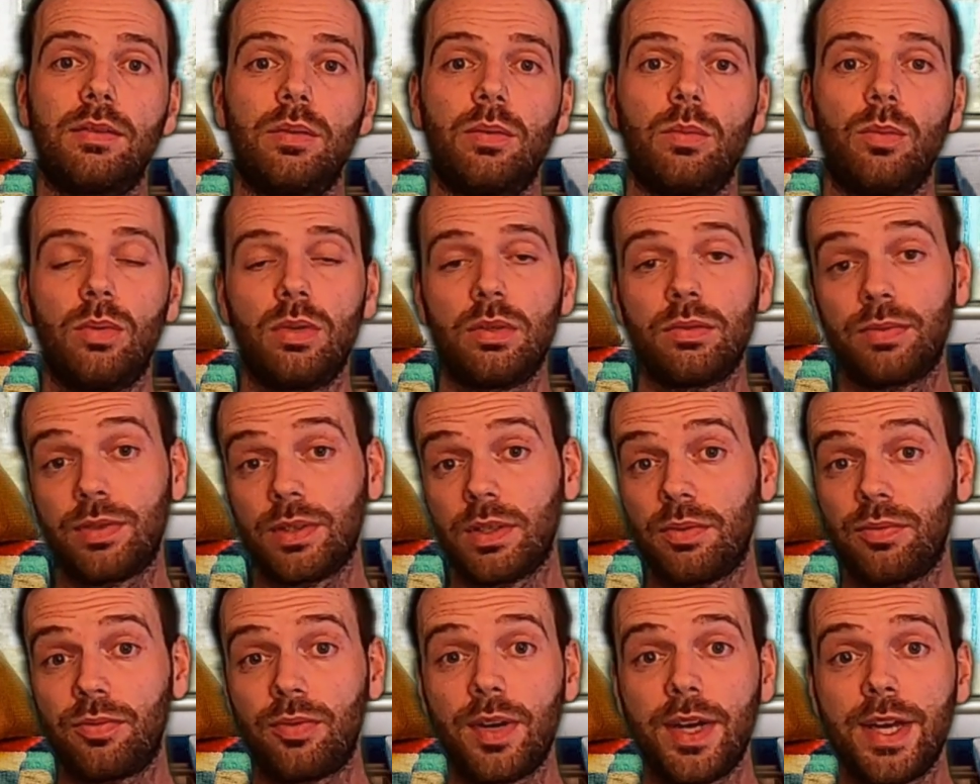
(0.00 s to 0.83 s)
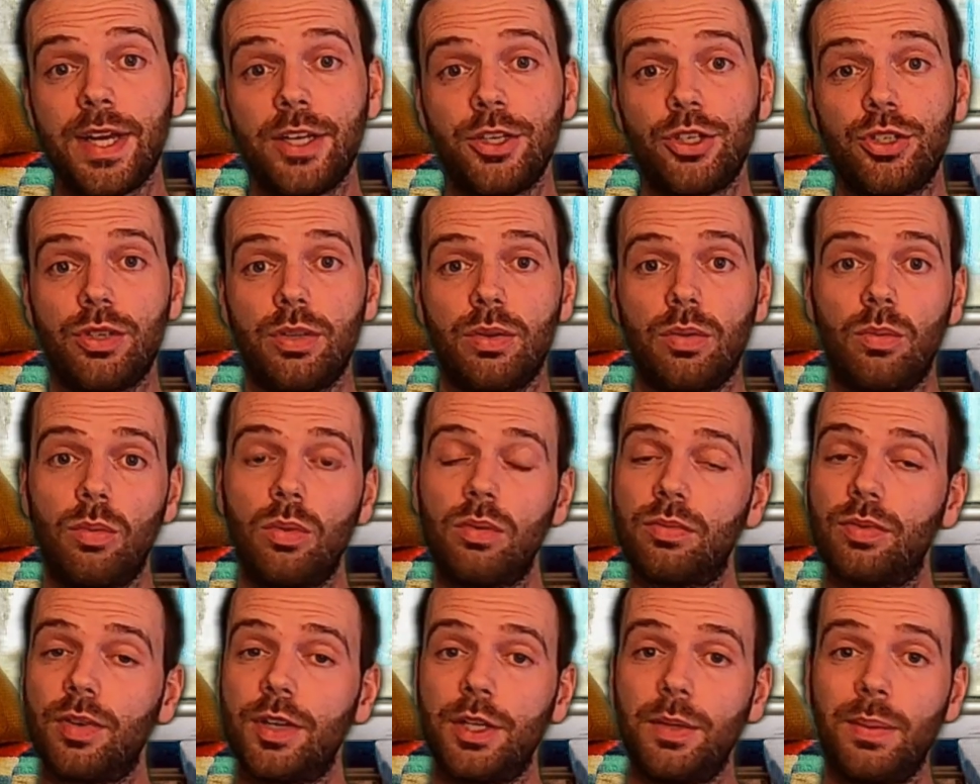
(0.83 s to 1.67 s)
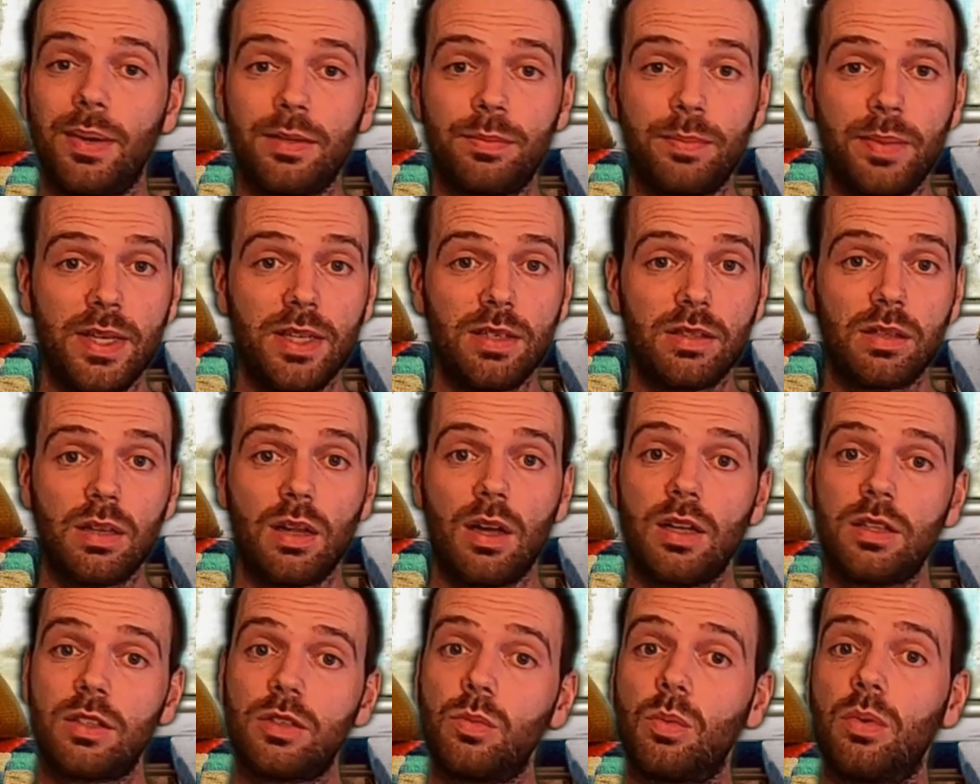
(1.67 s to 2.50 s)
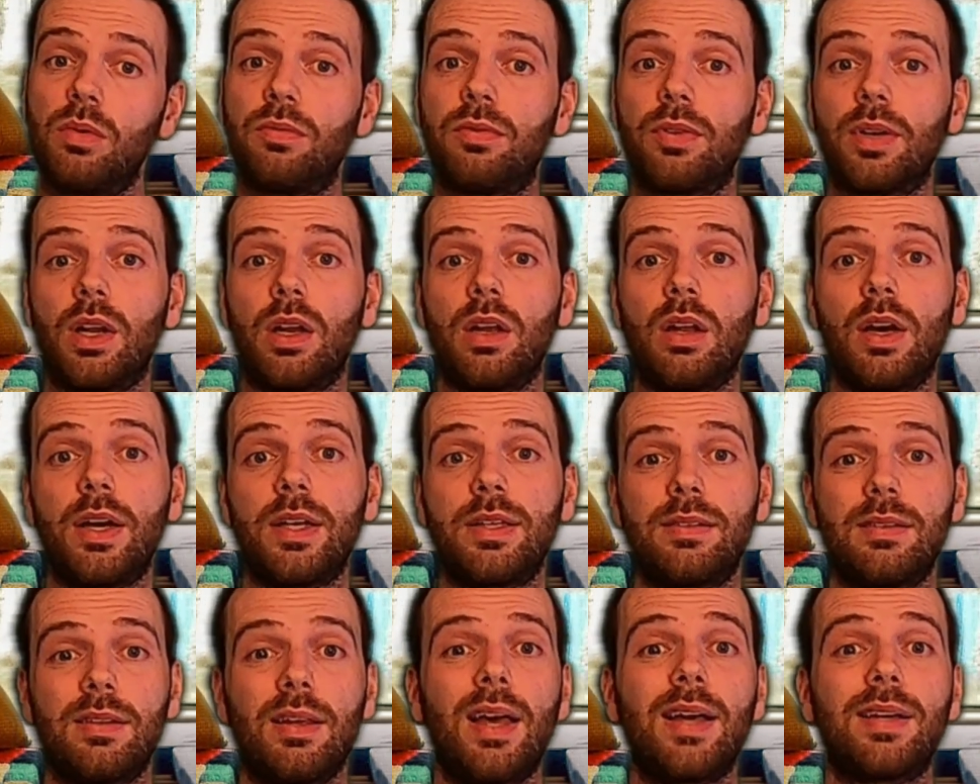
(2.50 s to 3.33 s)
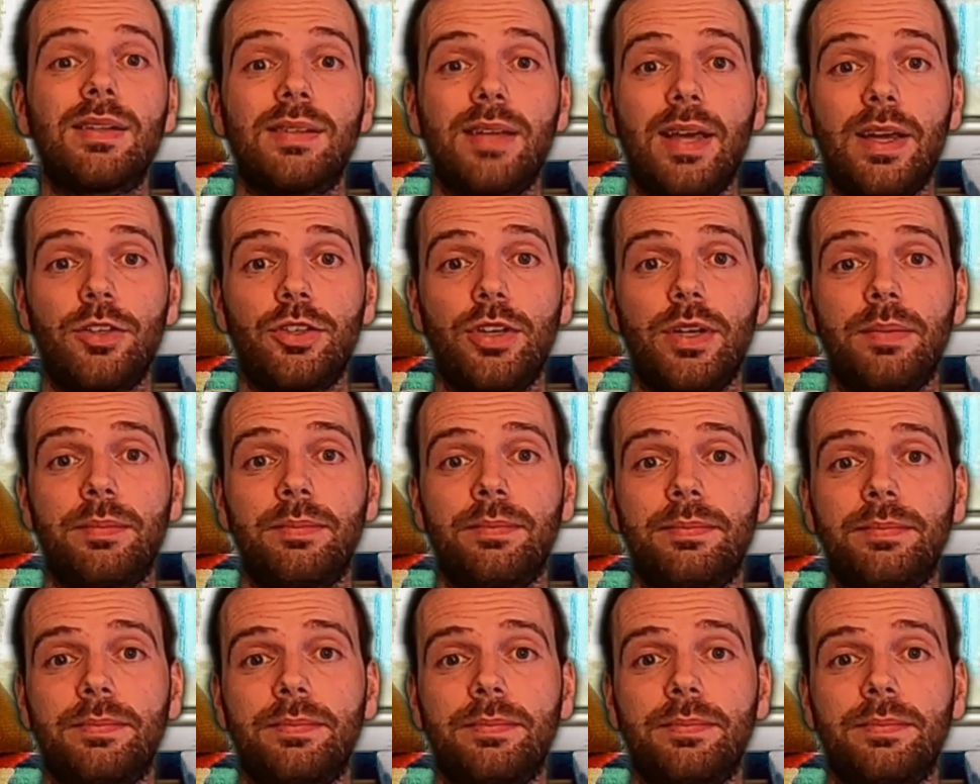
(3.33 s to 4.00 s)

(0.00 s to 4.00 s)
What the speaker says: One for the fridge, one for the USB slots, one for the lights, etc.